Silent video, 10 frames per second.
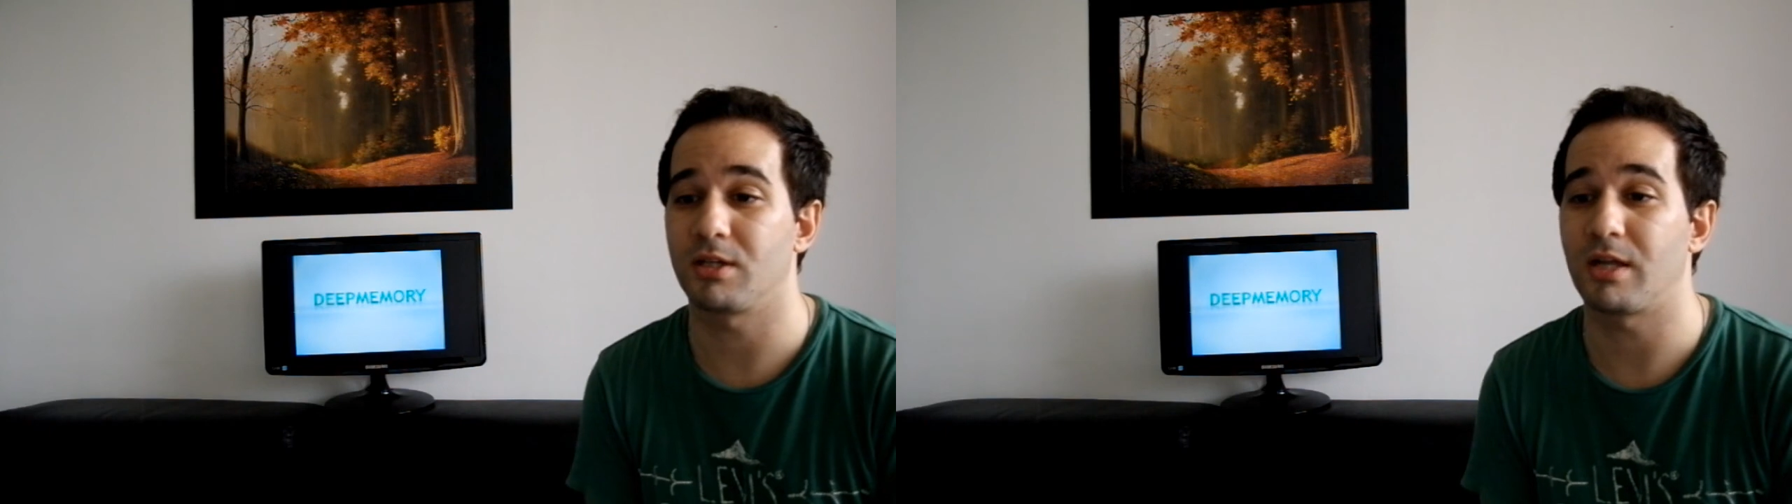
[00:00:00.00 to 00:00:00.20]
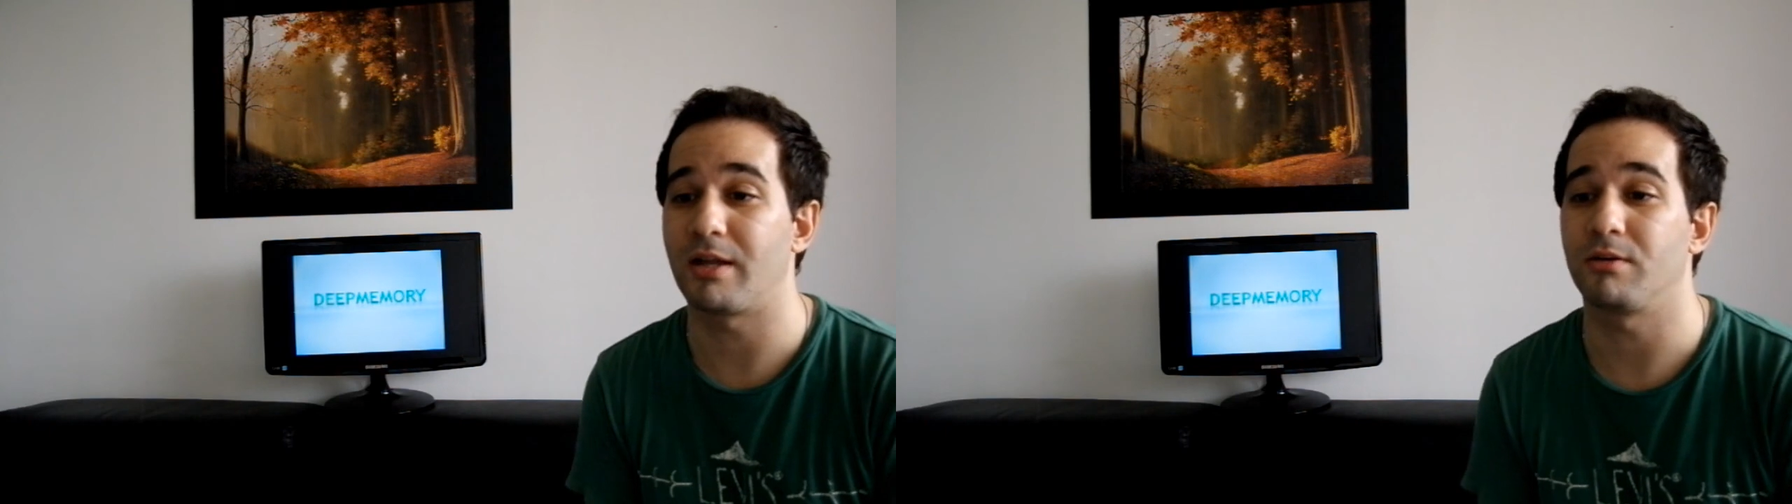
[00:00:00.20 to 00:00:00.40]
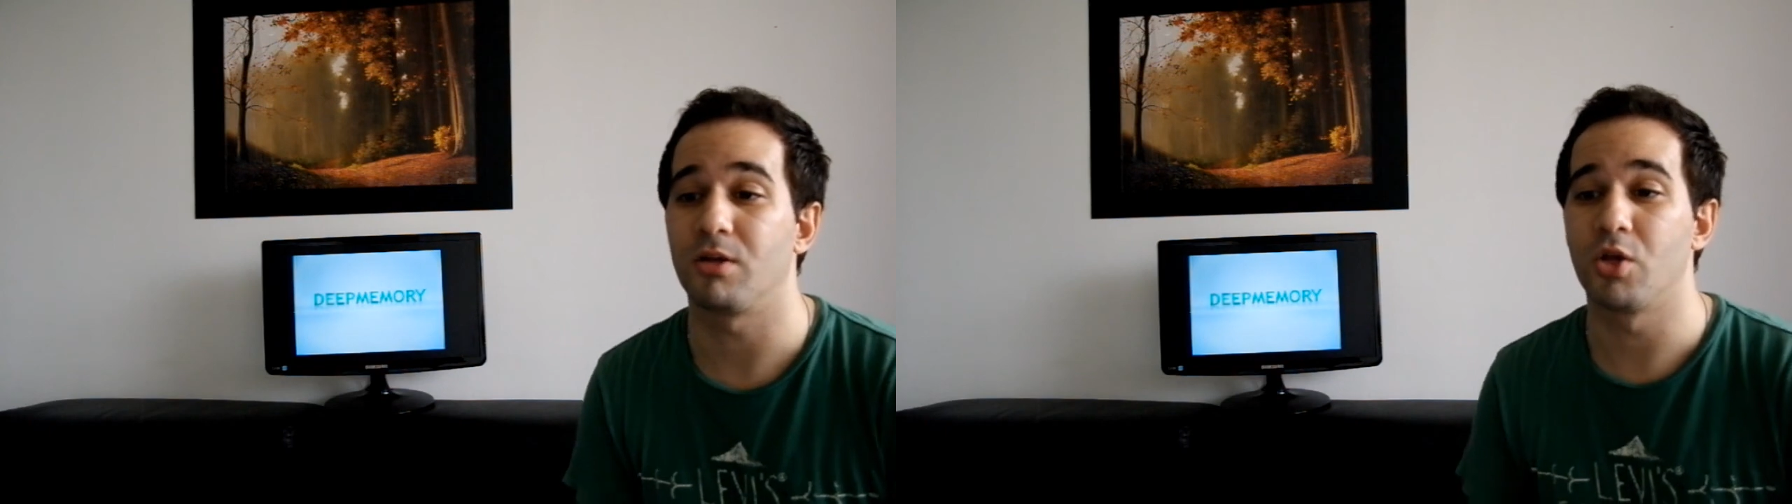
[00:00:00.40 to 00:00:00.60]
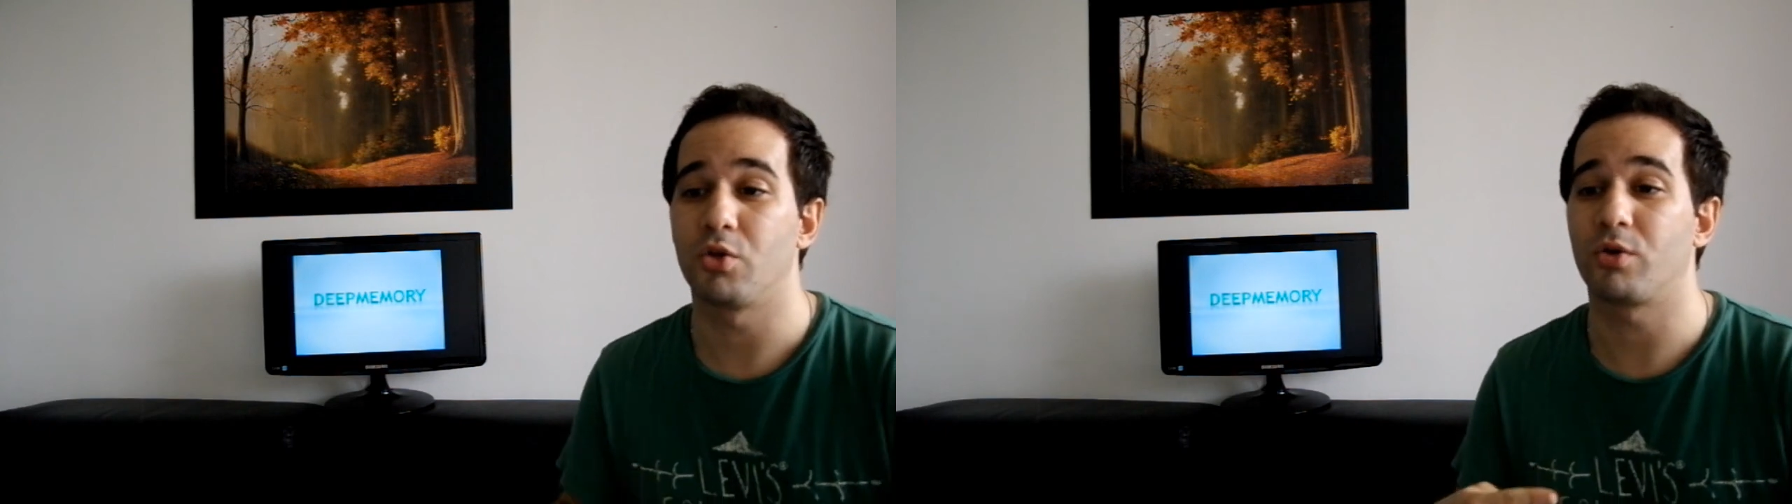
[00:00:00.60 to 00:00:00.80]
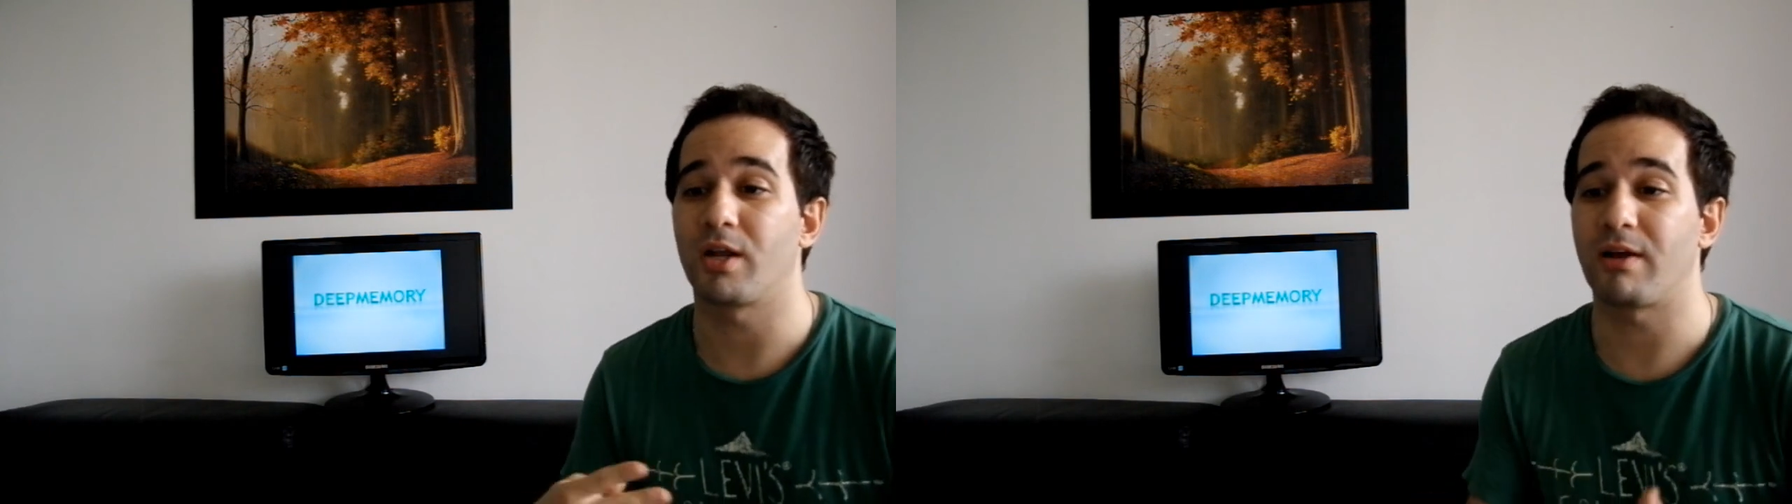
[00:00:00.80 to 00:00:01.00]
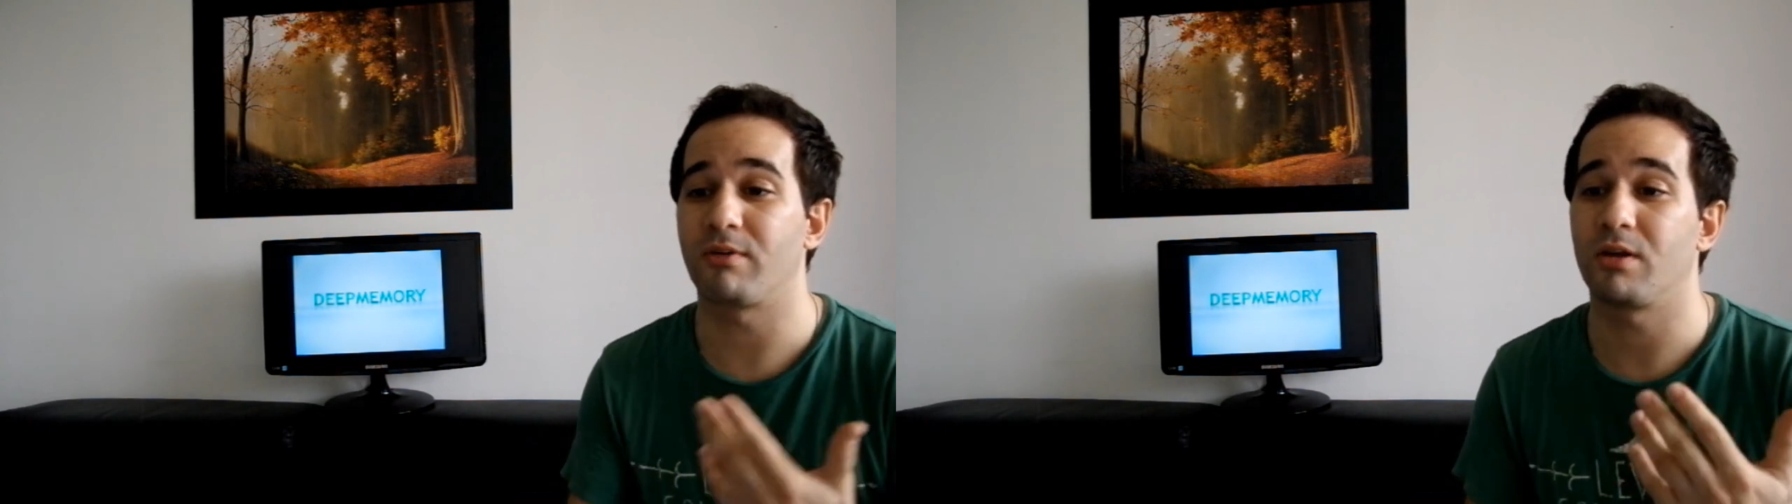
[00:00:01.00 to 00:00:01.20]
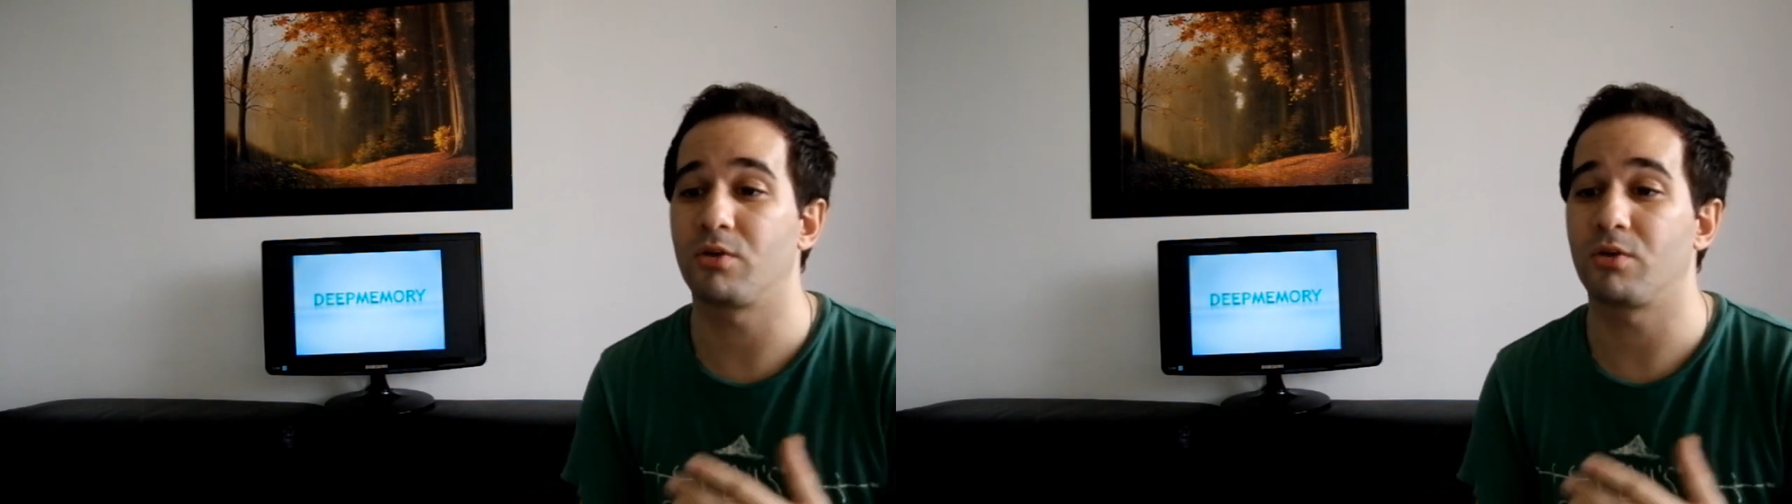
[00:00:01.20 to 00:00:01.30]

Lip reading: and you can have a